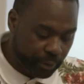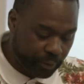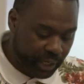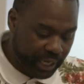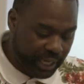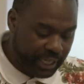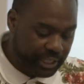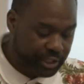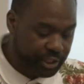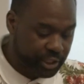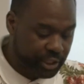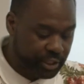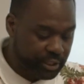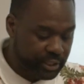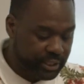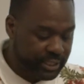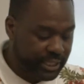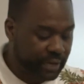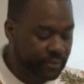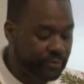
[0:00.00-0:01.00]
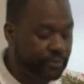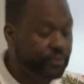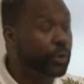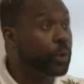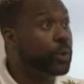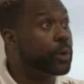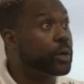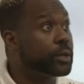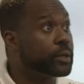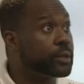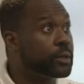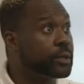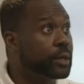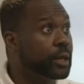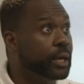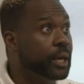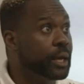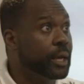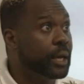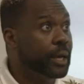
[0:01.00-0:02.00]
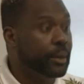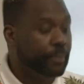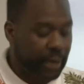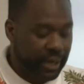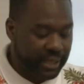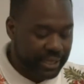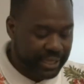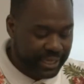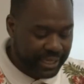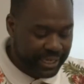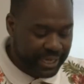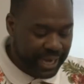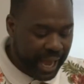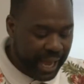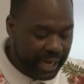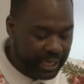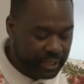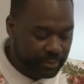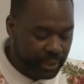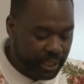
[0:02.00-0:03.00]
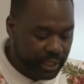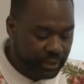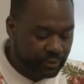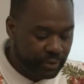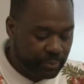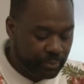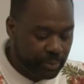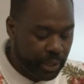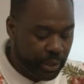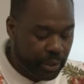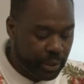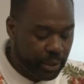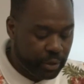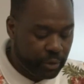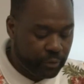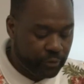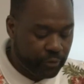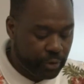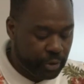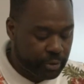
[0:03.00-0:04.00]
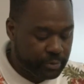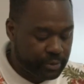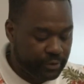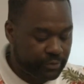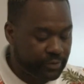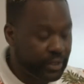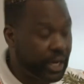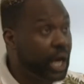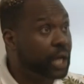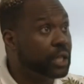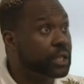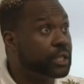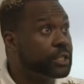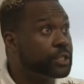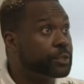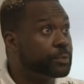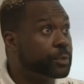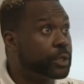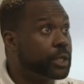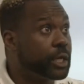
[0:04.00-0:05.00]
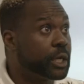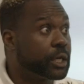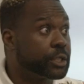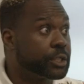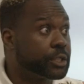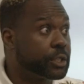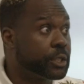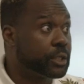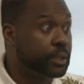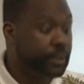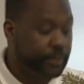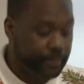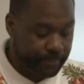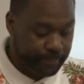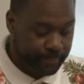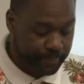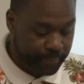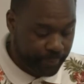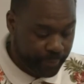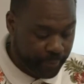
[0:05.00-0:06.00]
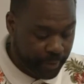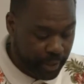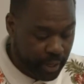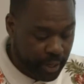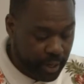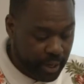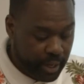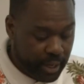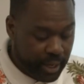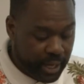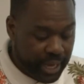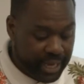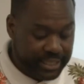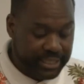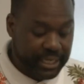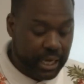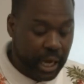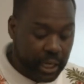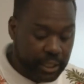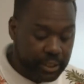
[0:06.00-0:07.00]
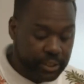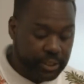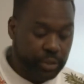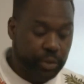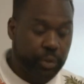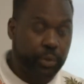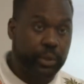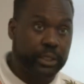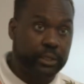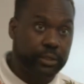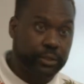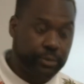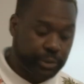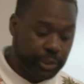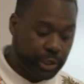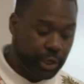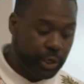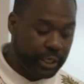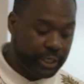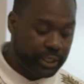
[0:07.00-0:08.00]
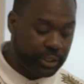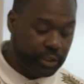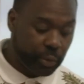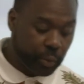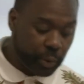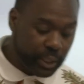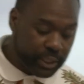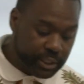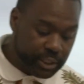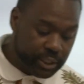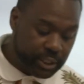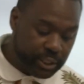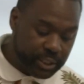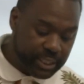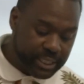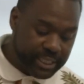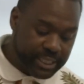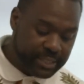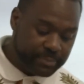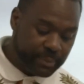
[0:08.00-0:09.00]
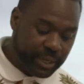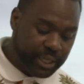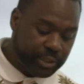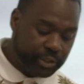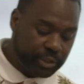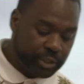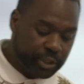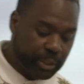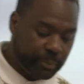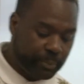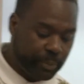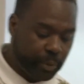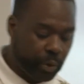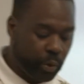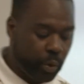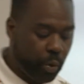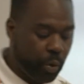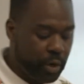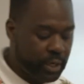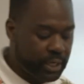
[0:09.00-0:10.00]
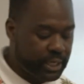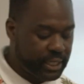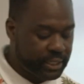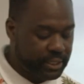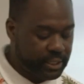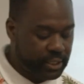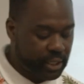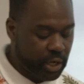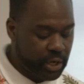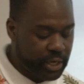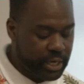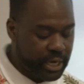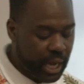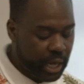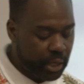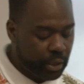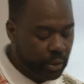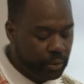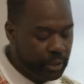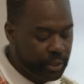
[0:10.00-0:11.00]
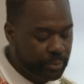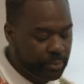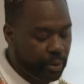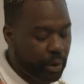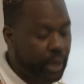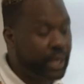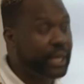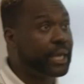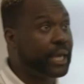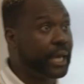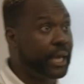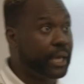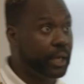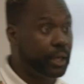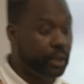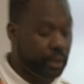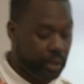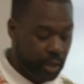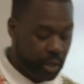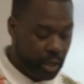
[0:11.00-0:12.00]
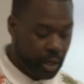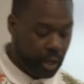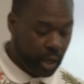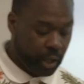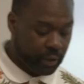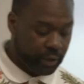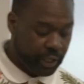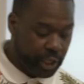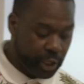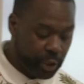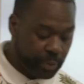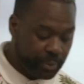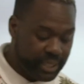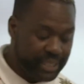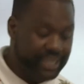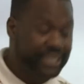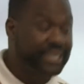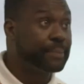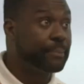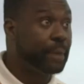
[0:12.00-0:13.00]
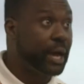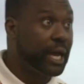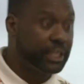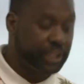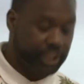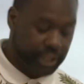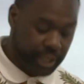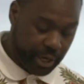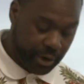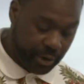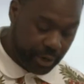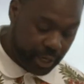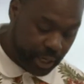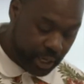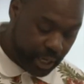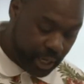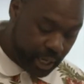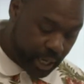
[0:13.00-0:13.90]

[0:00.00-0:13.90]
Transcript: relation set forth by the enactment of empirical forms of knowledge production. As consequence, returning to Wynter, these spatial-temporal coordinates are not only predicated on the humanist imaginary,